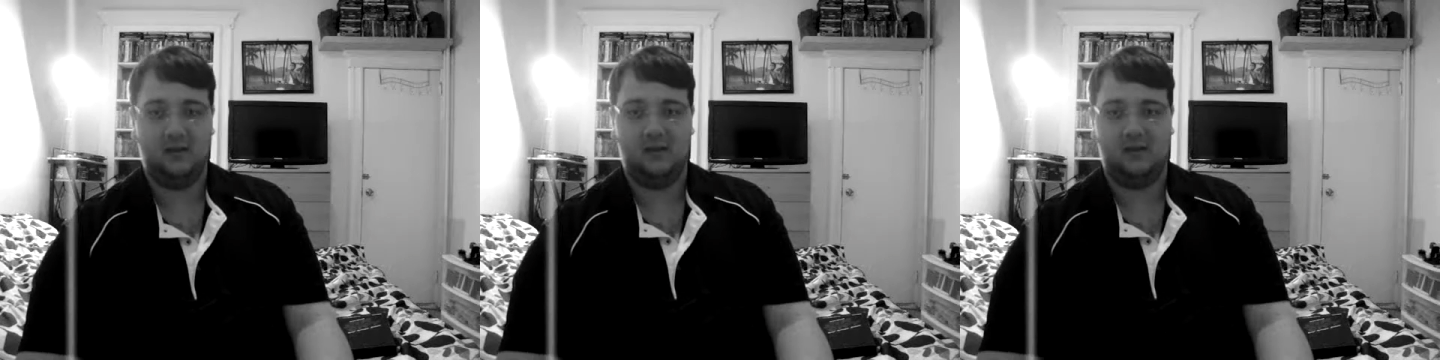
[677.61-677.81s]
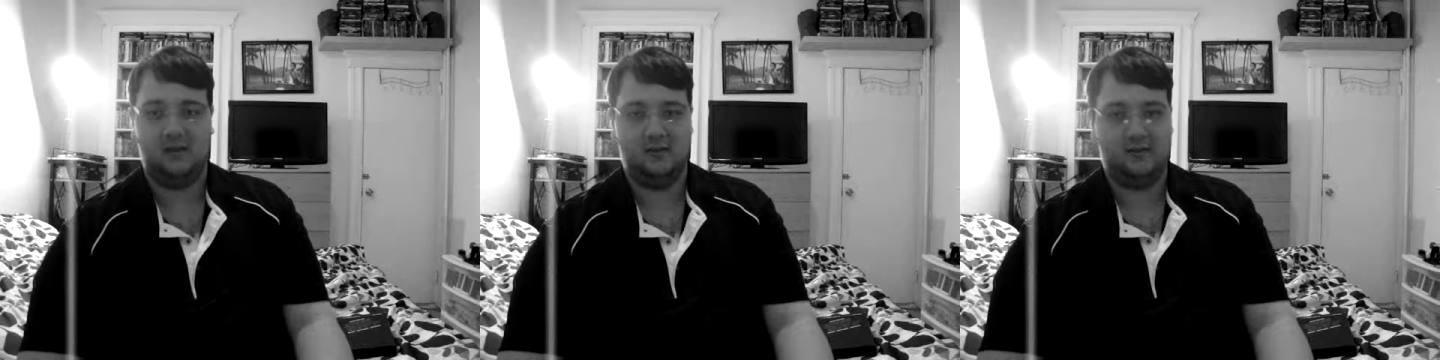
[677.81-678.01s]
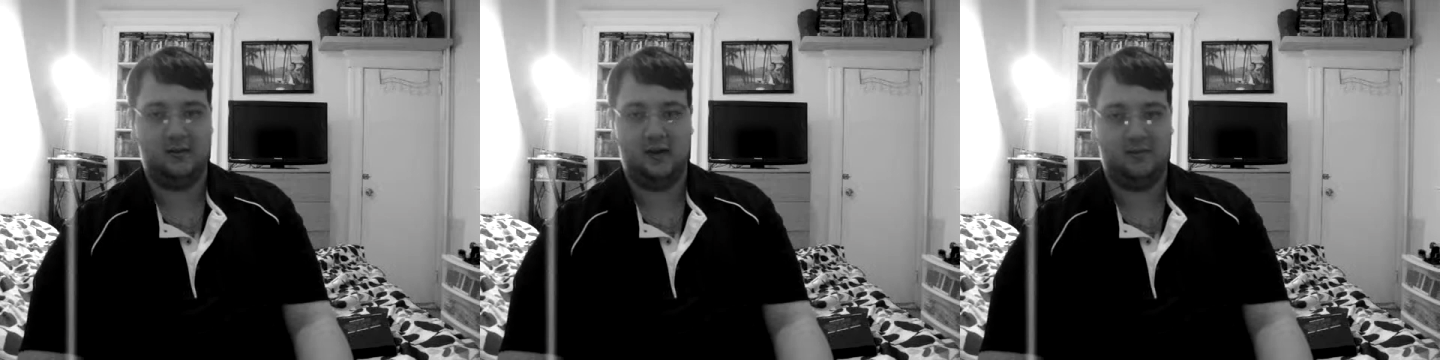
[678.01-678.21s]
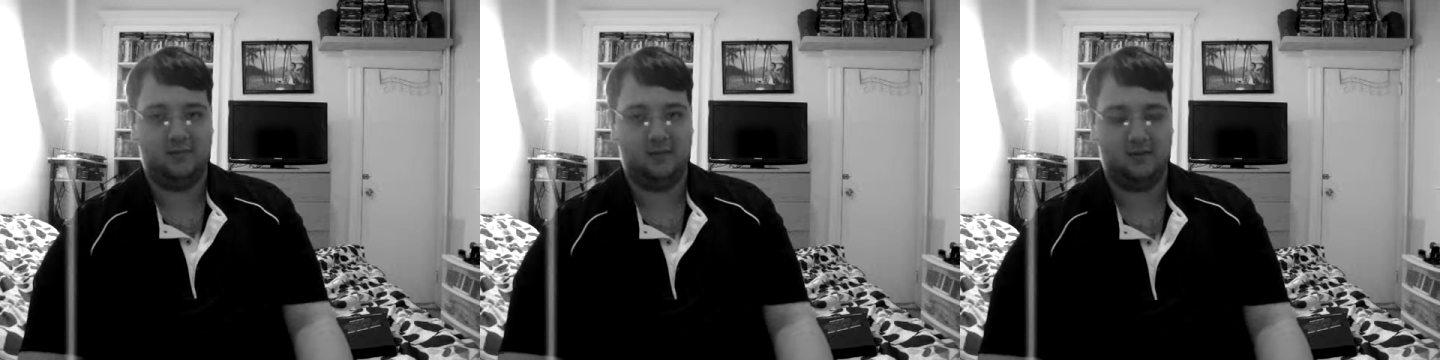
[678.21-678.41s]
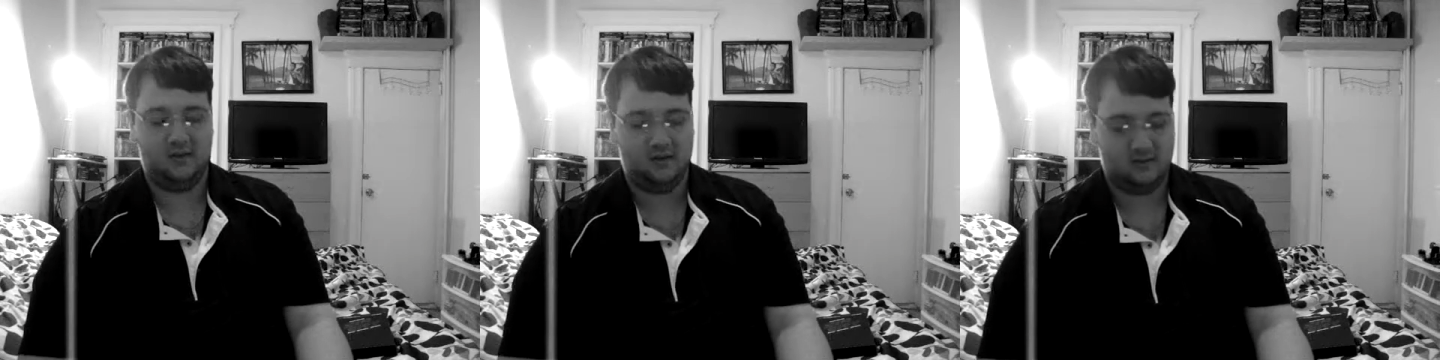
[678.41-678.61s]

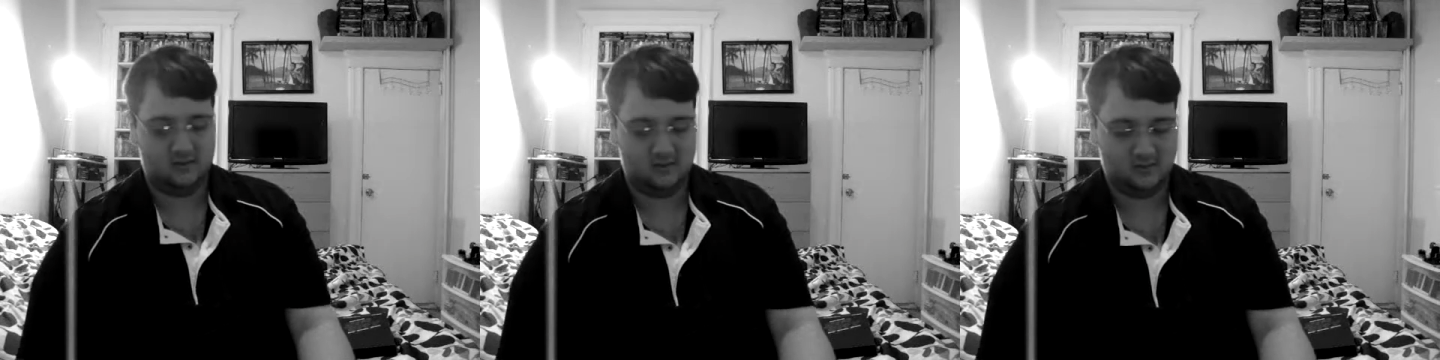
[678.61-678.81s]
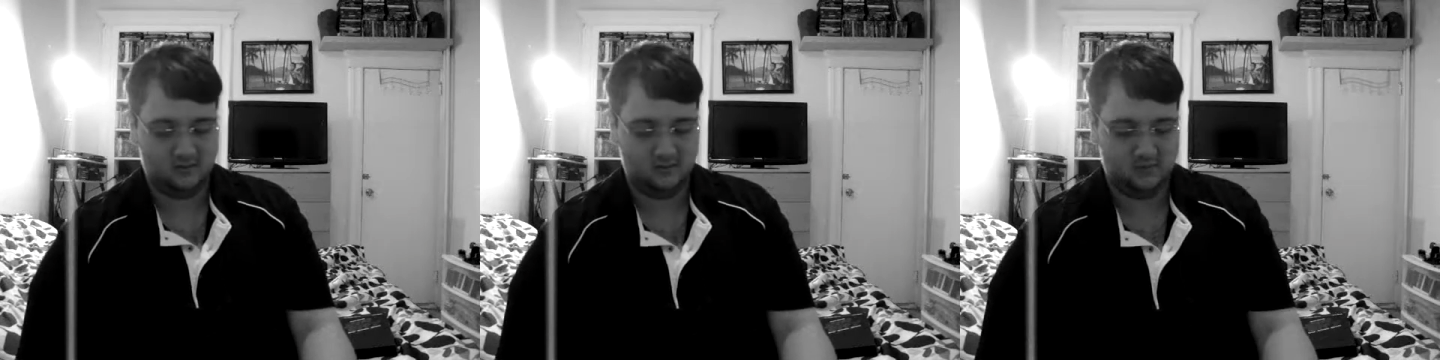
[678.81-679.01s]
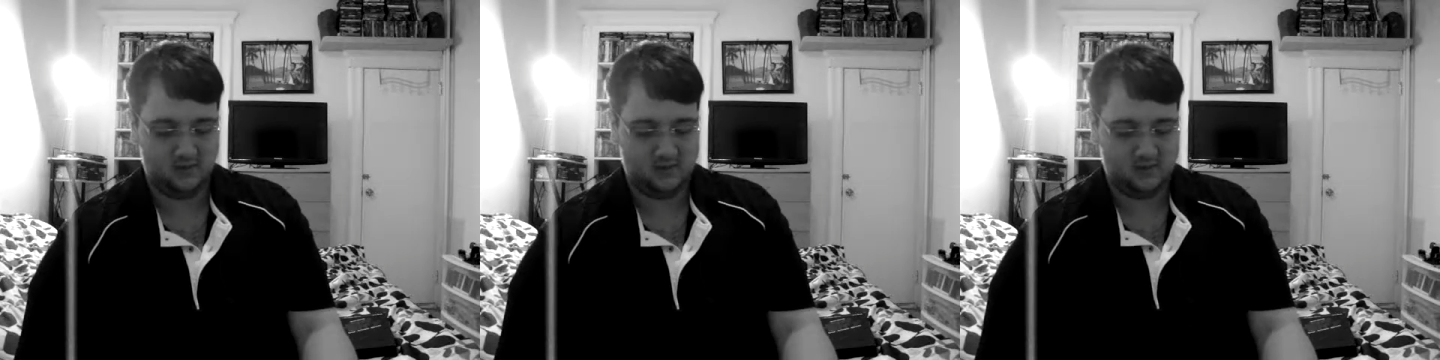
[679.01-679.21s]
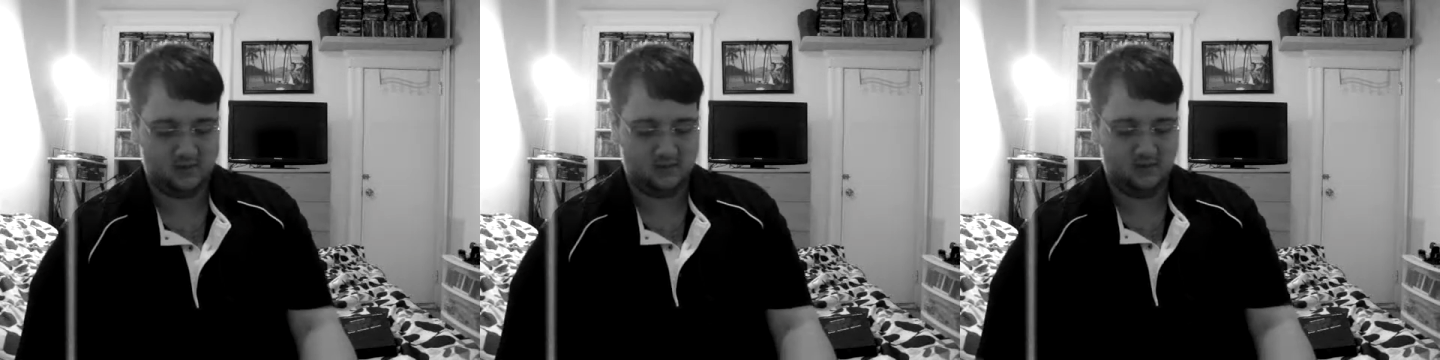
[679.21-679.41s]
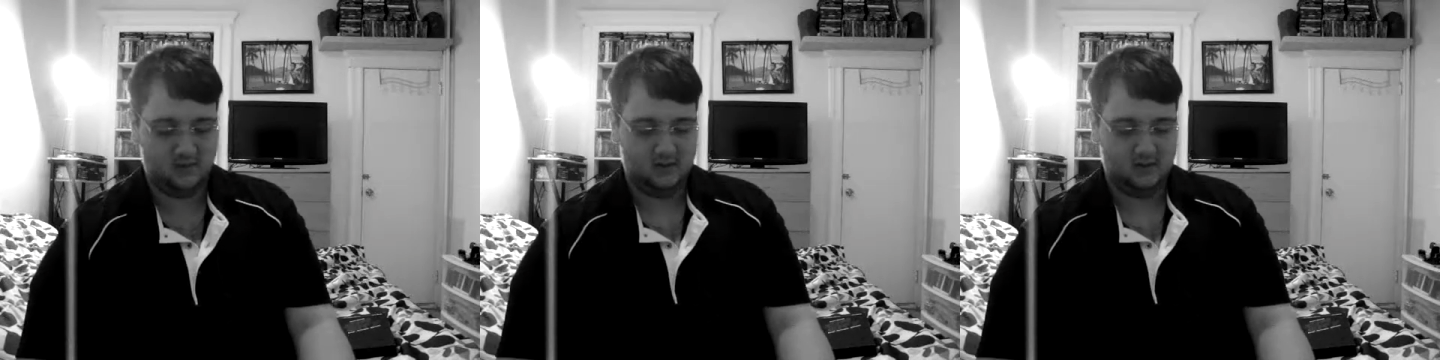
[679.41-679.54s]
all the way there.